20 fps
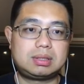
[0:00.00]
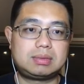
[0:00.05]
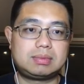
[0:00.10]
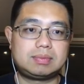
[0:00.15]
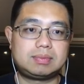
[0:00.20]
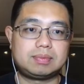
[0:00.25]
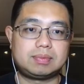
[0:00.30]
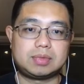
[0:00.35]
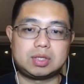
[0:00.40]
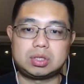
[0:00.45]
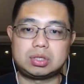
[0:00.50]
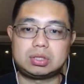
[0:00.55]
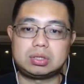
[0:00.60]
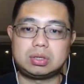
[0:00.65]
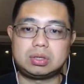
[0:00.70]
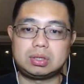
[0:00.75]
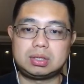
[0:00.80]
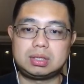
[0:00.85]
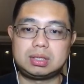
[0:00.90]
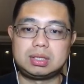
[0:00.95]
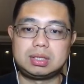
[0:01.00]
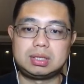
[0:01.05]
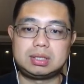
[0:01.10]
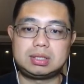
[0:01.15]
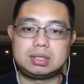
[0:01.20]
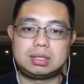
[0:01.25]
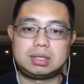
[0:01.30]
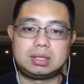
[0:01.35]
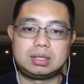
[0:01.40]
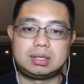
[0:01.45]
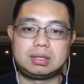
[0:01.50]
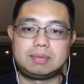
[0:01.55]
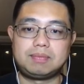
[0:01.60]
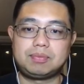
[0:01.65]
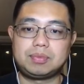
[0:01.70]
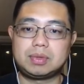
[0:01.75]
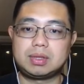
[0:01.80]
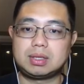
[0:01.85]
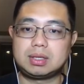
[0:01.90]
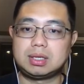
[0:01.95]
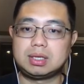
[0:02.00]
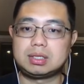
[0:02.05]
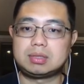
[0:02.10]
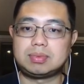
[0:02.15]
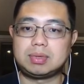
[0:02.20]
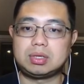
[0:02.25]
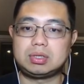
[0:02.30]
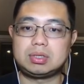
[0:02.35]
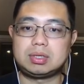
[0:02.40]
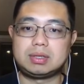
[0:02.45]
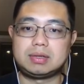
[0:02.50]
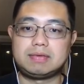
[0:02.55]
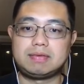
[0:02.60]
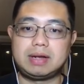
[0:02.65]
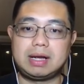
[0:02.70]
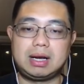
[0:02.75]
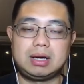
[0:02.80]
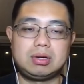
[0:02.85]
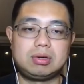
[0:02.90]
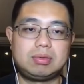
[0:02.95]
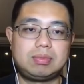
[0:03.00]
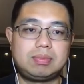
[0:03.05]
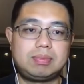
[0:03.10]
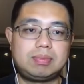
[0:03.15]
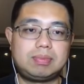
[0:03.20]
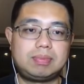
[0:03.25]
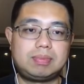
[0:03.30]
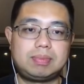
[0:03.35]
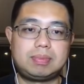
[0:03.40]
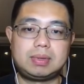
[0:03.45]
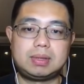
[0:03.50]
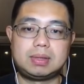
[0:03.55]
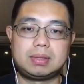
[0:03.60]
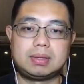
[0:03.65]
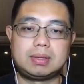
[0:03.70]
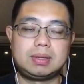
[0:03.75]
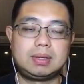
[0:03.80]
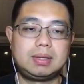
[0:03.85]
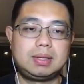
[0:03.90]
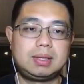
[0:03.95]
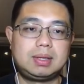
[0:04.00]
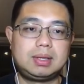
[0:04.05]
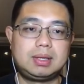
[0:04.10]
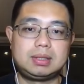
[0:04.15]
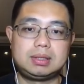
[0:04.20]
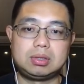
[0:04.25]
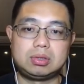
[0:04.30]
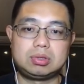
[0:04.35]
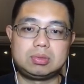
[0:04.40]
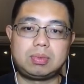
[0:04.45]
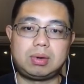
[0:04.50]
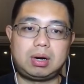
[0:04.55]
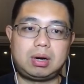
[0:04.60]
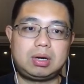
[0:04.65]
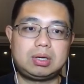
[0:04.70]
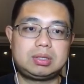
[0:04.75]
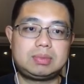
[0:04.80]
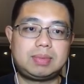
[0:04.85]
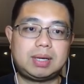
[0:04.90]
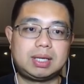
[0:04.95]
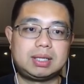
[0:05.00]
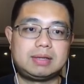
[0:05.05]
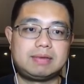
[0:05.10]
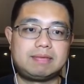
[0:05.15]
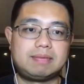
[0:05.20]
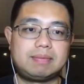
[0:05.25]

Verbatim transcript: Mm, so this uh, expression value uh, those bars by the